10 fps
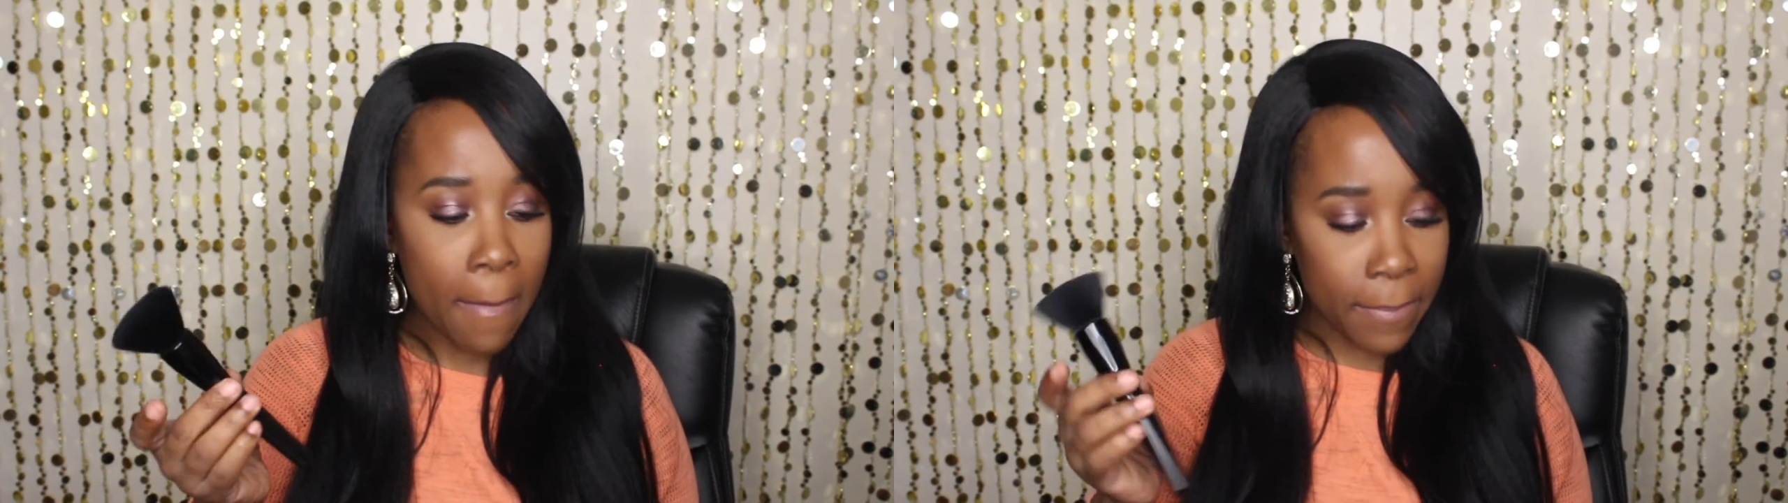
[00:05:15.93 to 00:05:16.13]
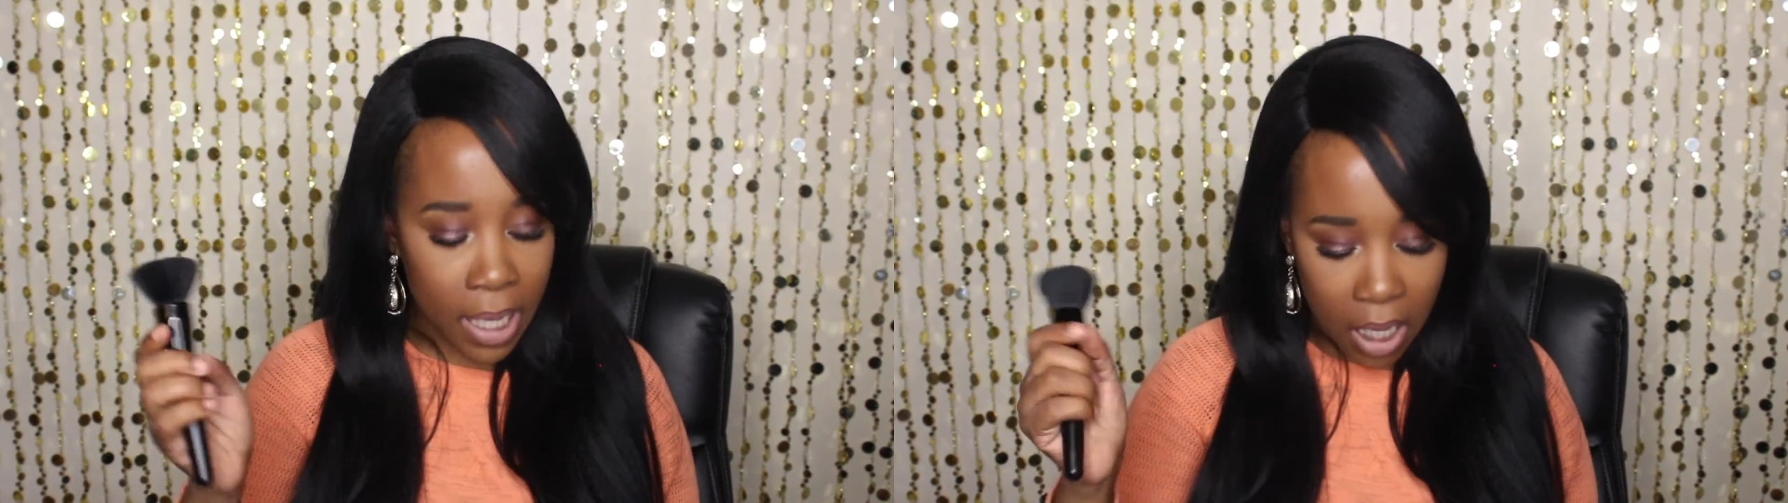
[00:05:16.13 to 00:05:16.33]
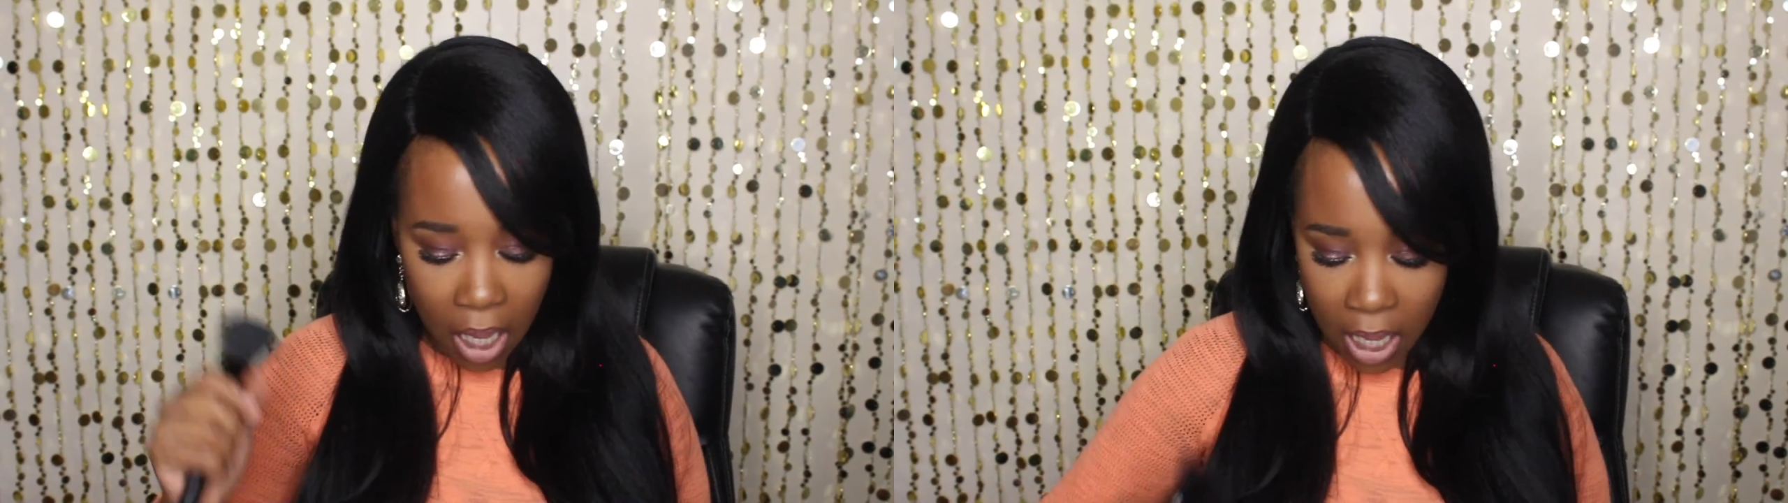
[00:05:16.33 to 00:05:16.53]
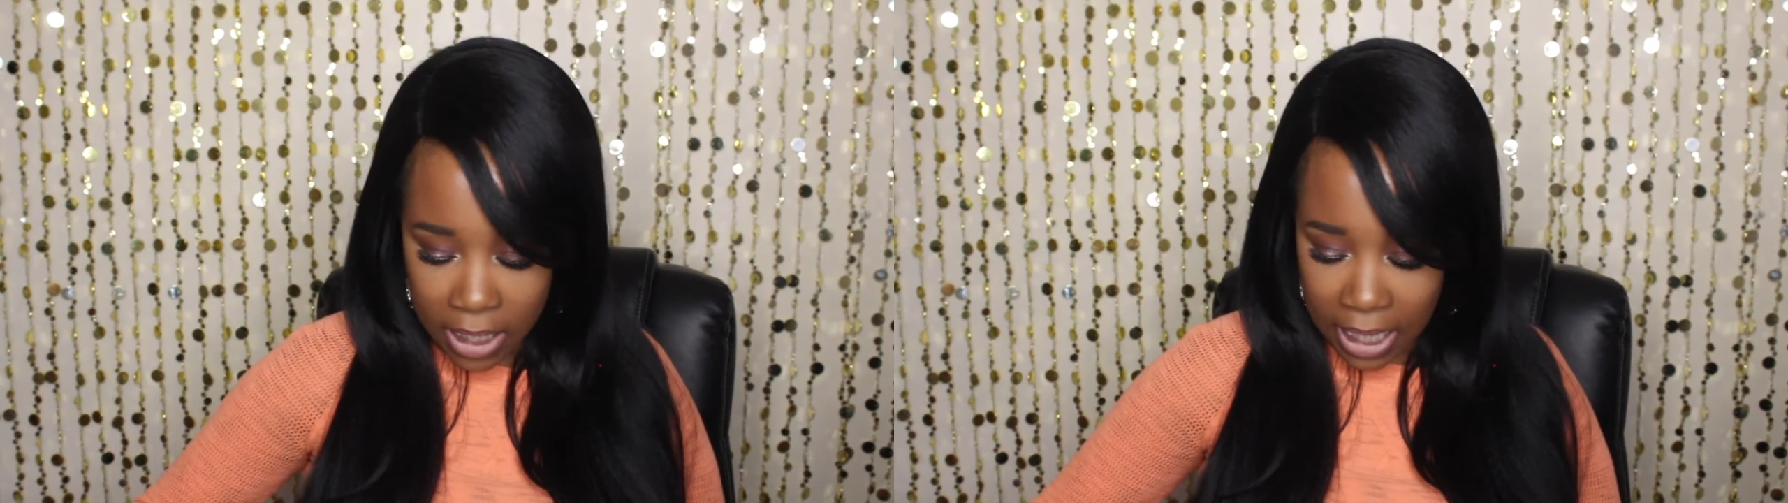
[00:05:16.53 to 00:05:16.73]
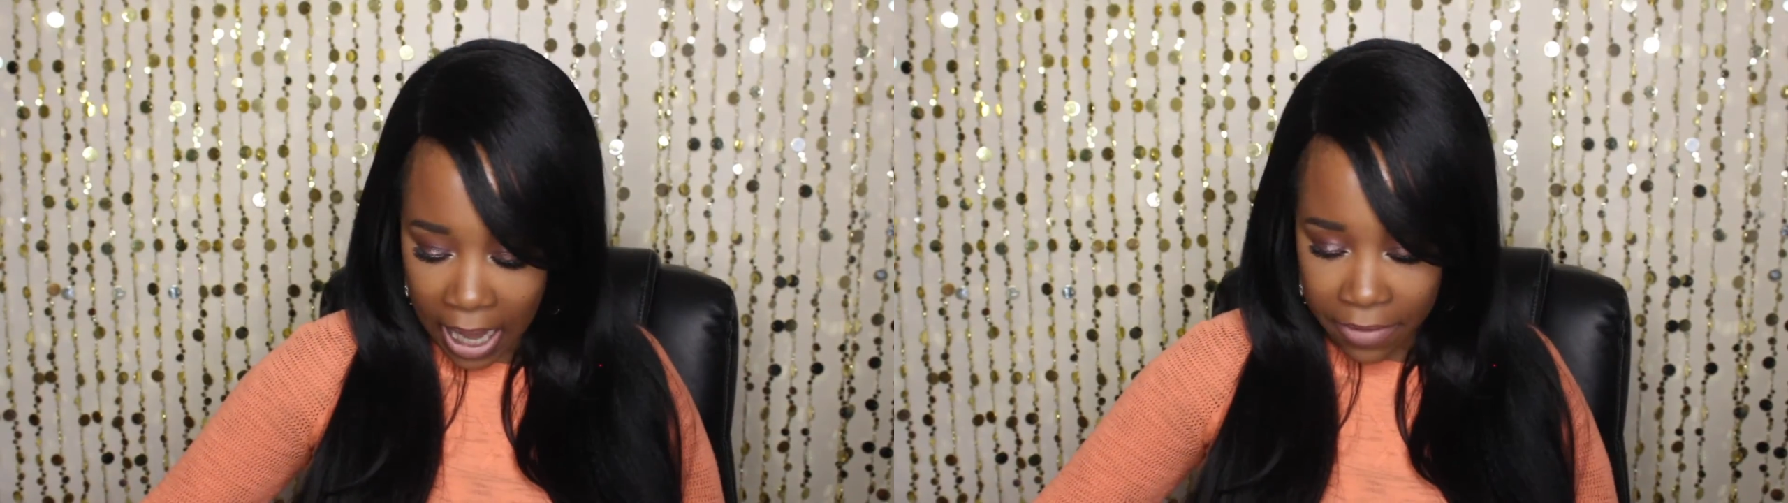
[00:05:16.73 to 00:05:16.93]

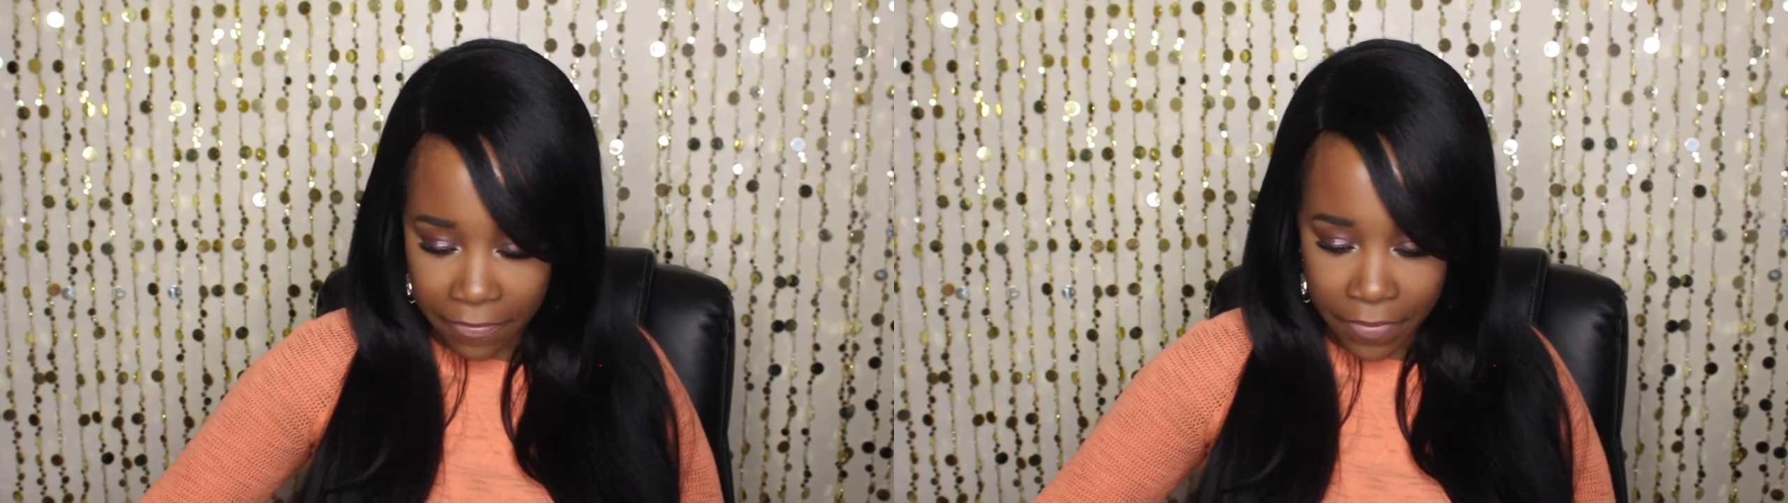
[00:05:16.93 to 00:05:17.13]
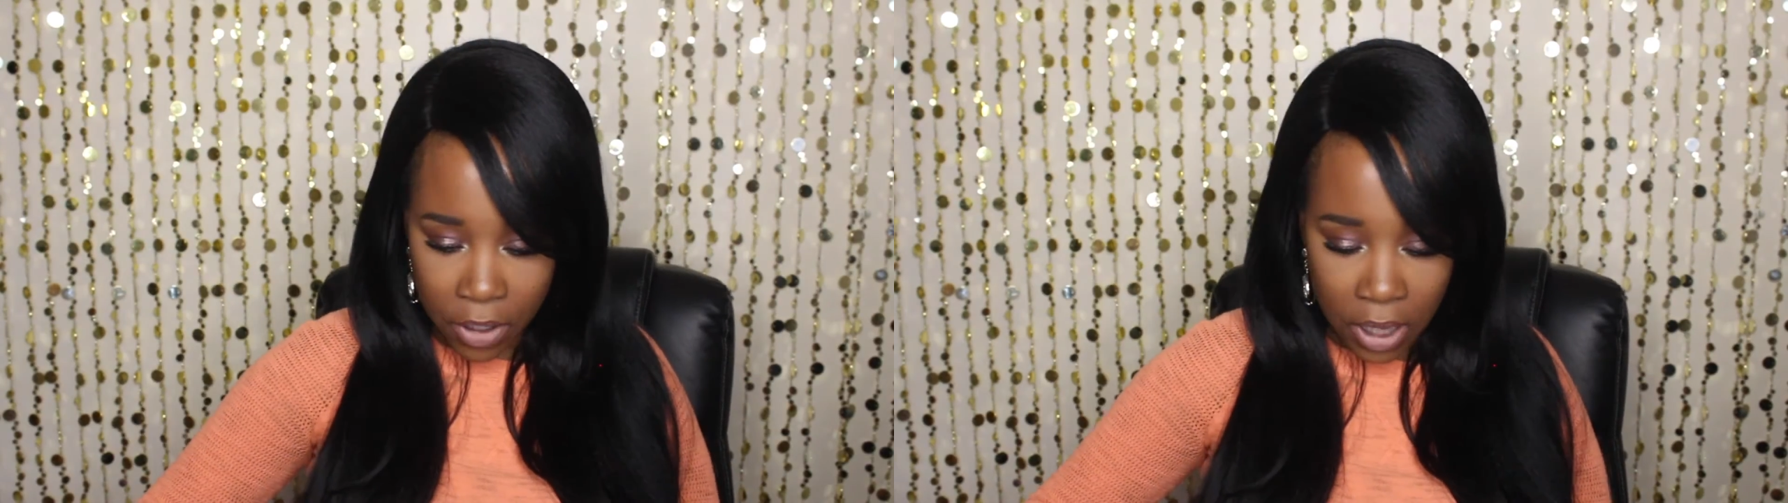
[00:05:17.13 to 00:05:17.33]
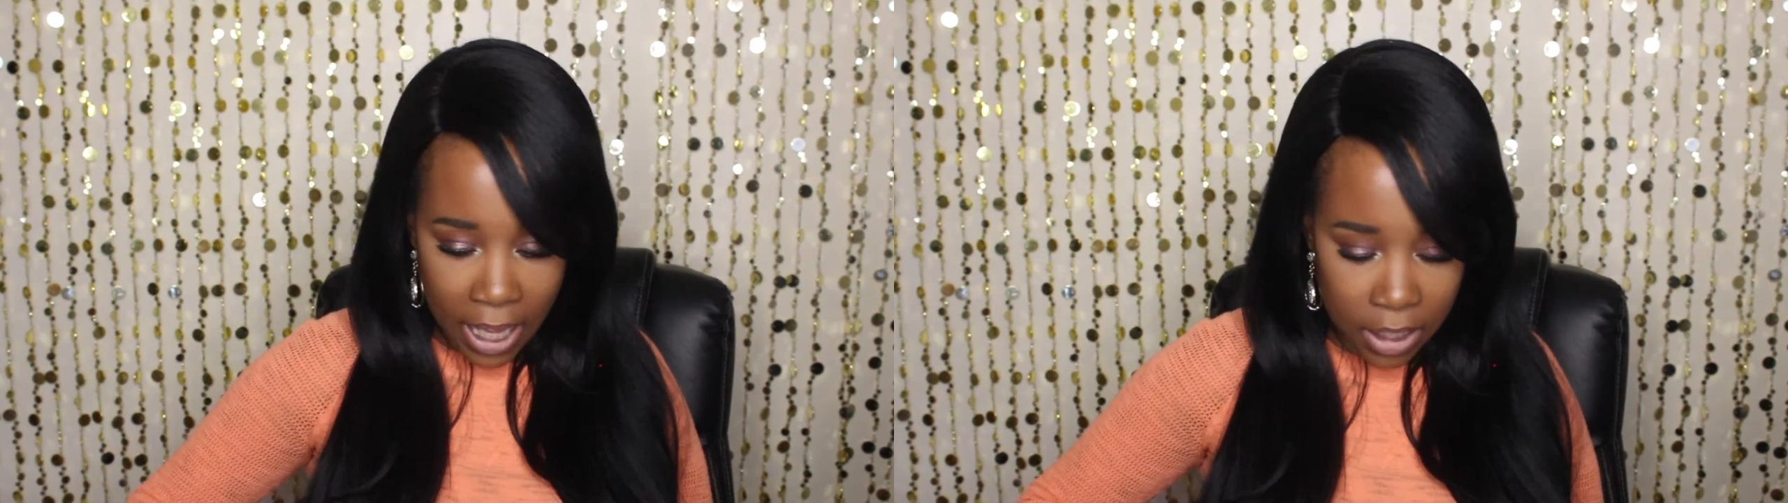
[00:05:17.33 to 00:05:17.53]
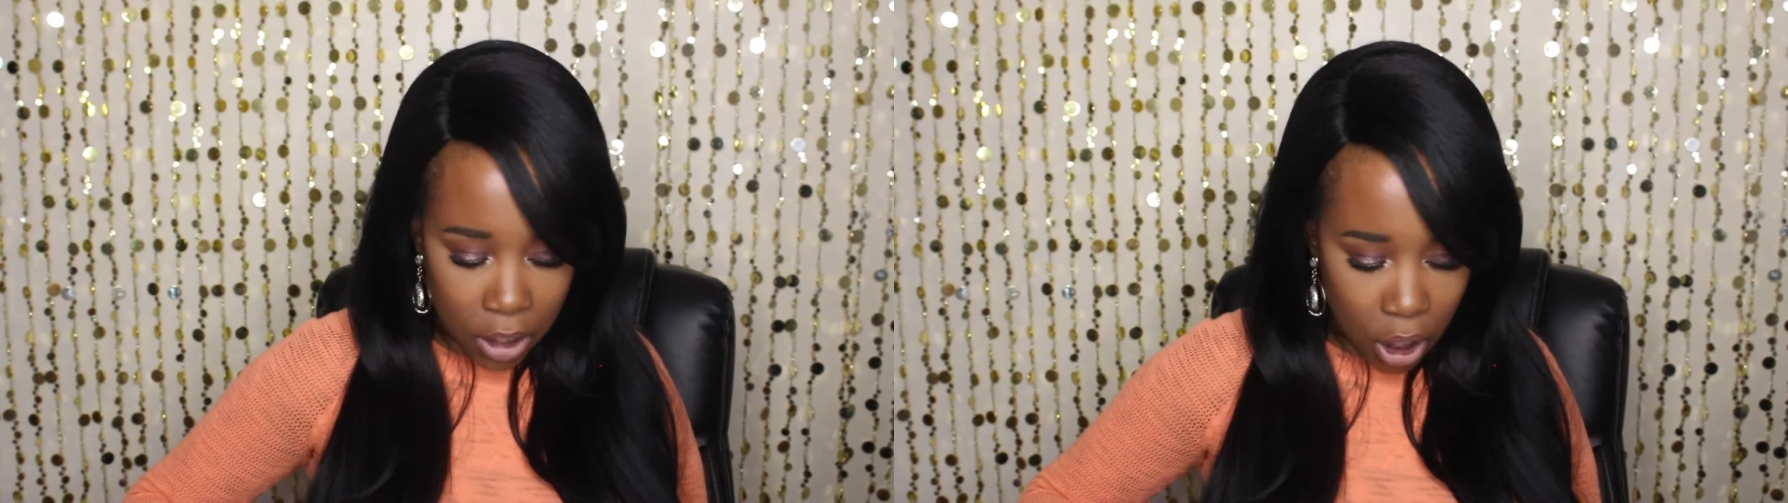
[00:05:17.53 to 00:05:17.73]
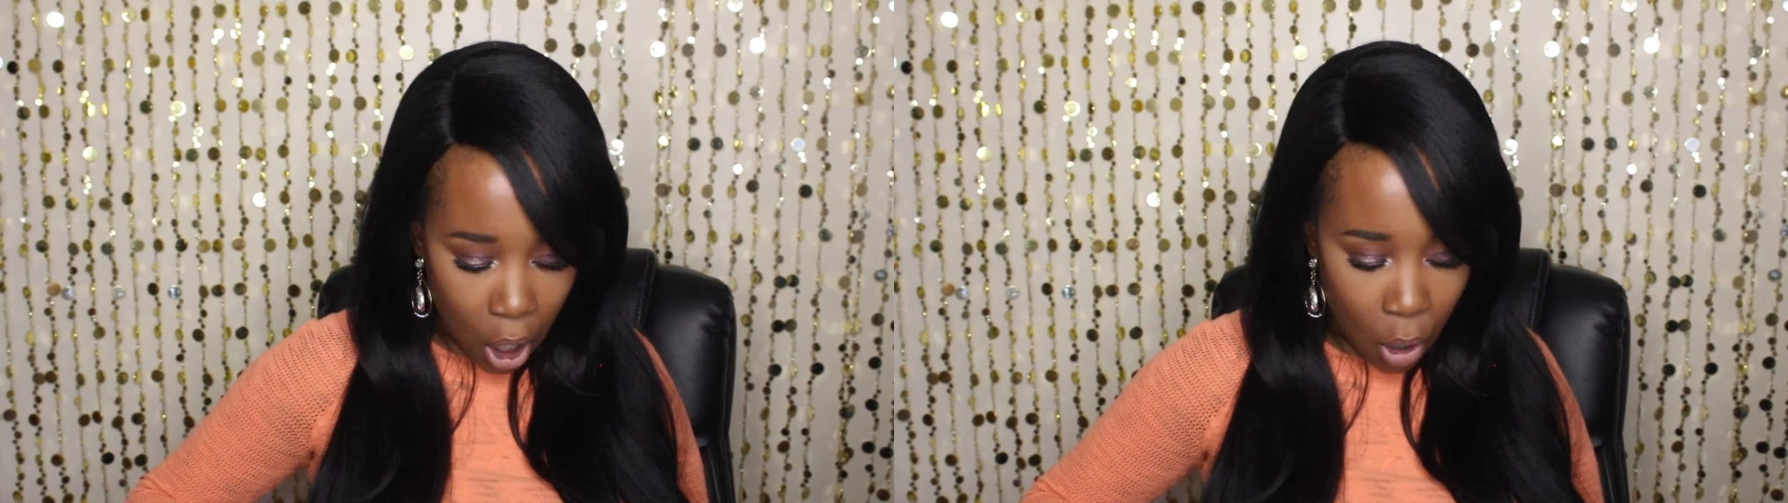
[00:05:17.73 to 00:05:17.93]
because I feel
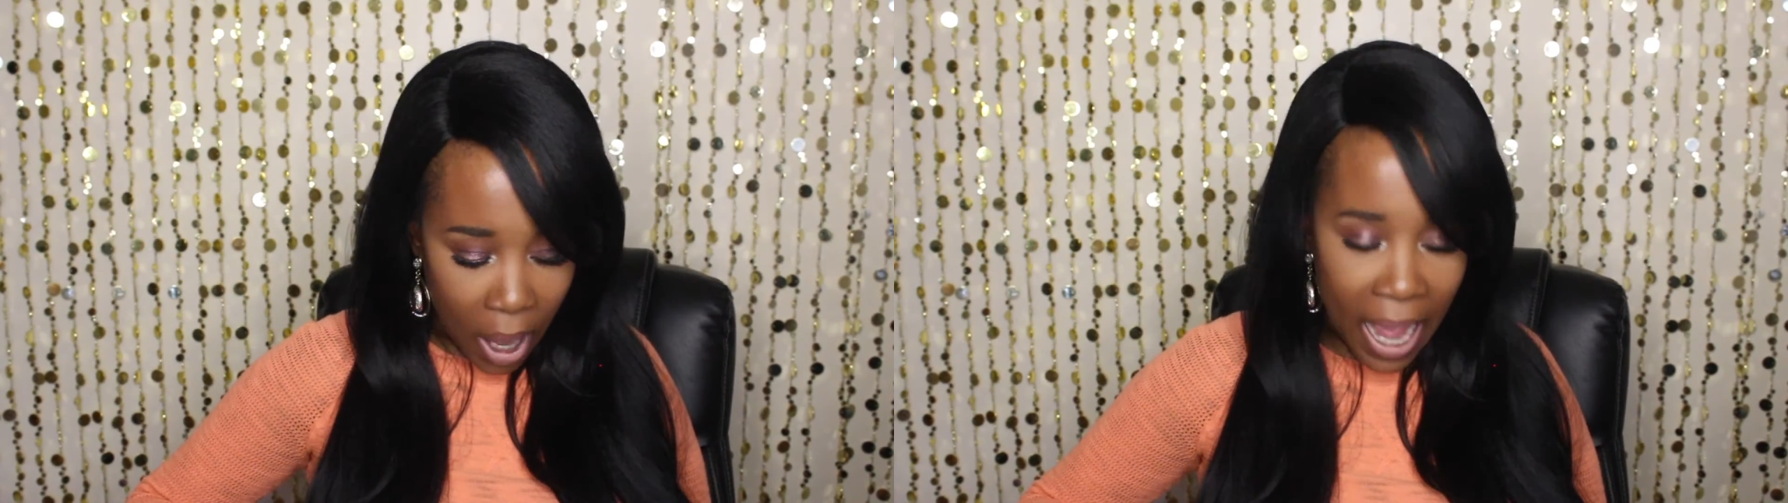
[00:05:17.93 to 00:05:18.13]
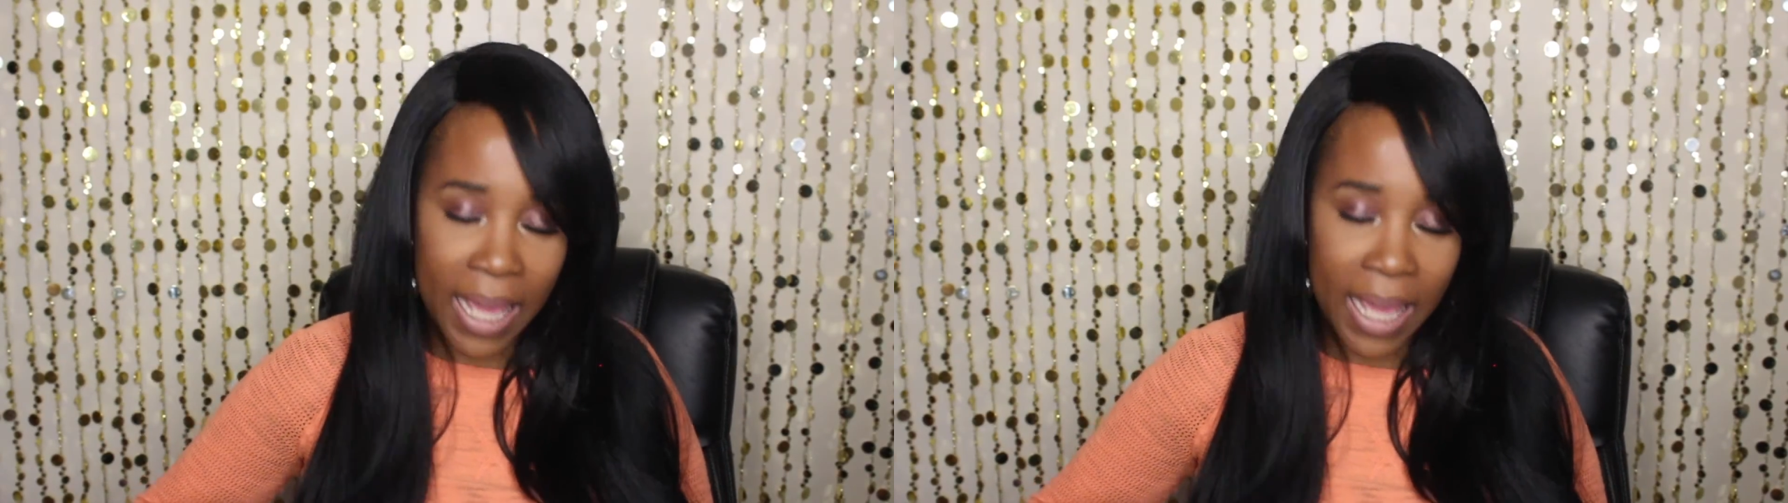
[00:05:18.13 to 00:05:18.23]
as though